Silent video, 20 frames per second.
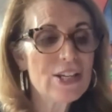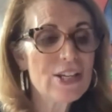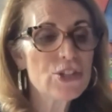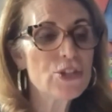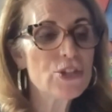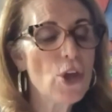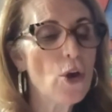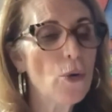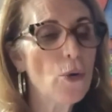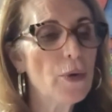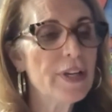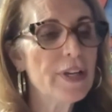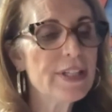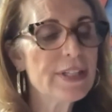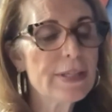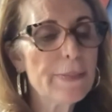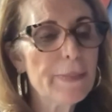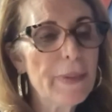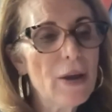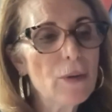So
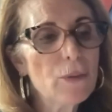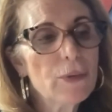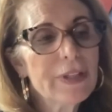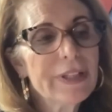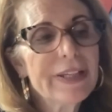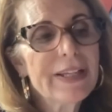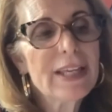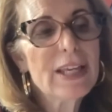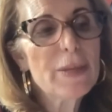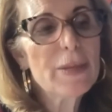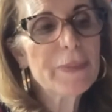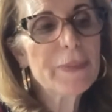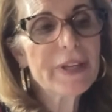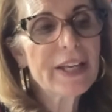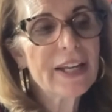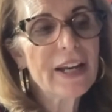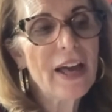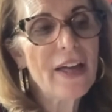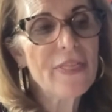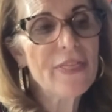it's about really keeping
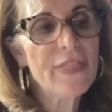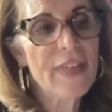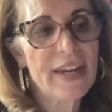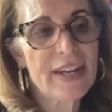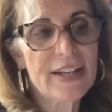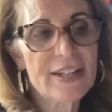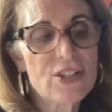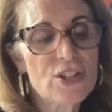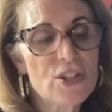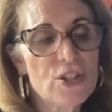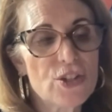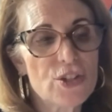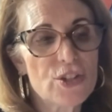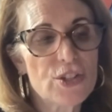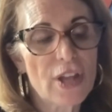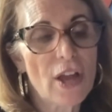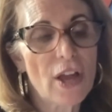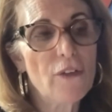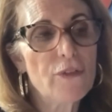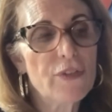it authentic to
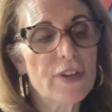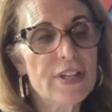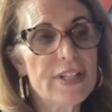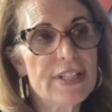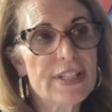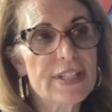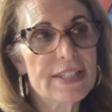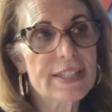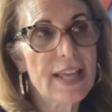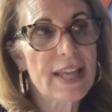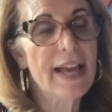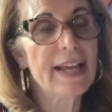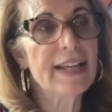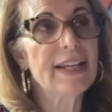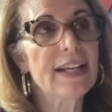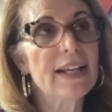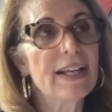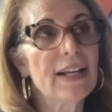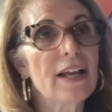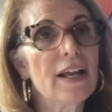yourself and
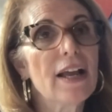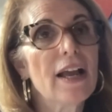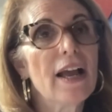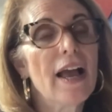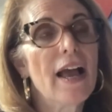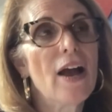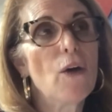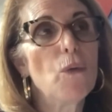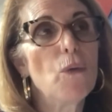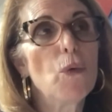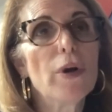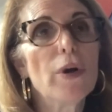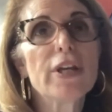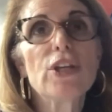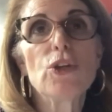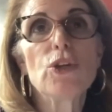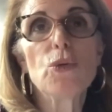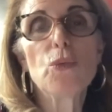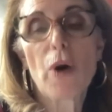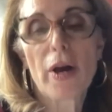deciding, what do
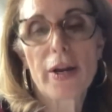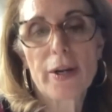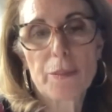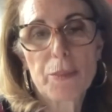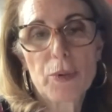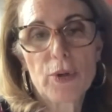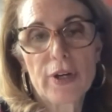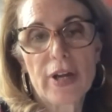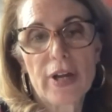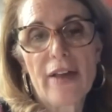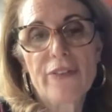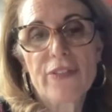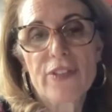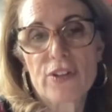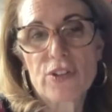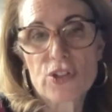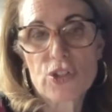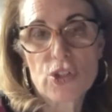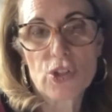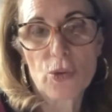you want to put out
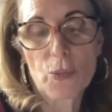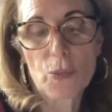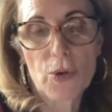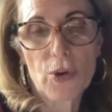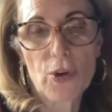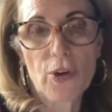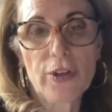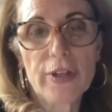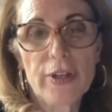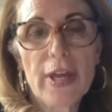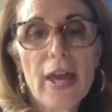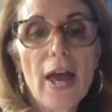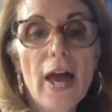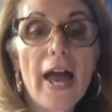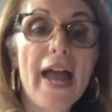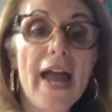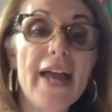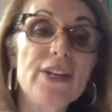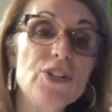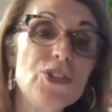there to the world?
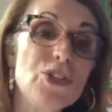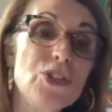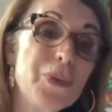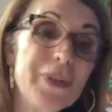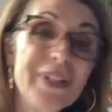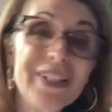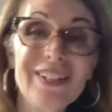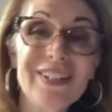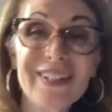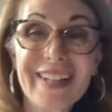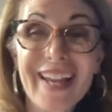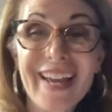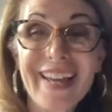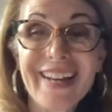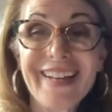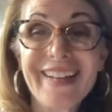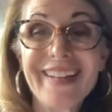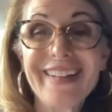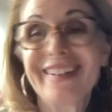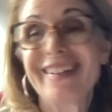And do we look
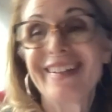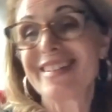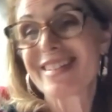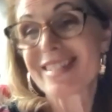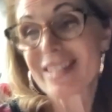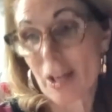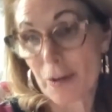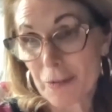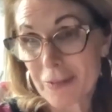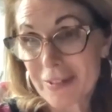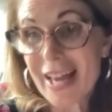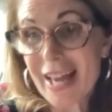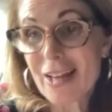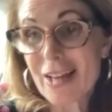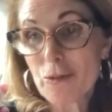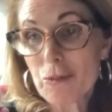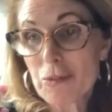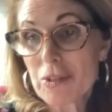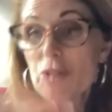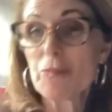at it
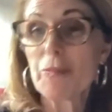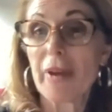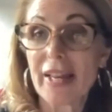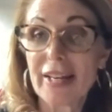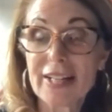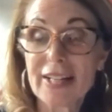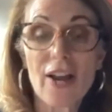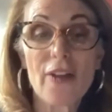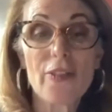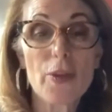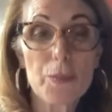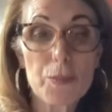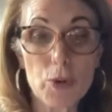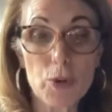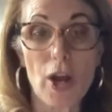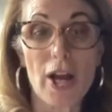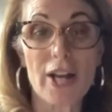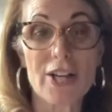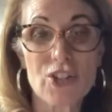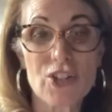sometimes, depending on the
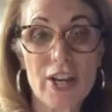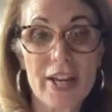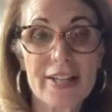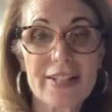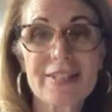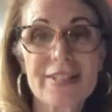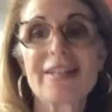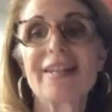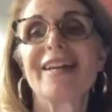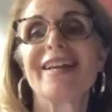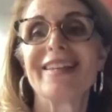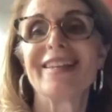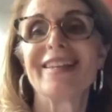project?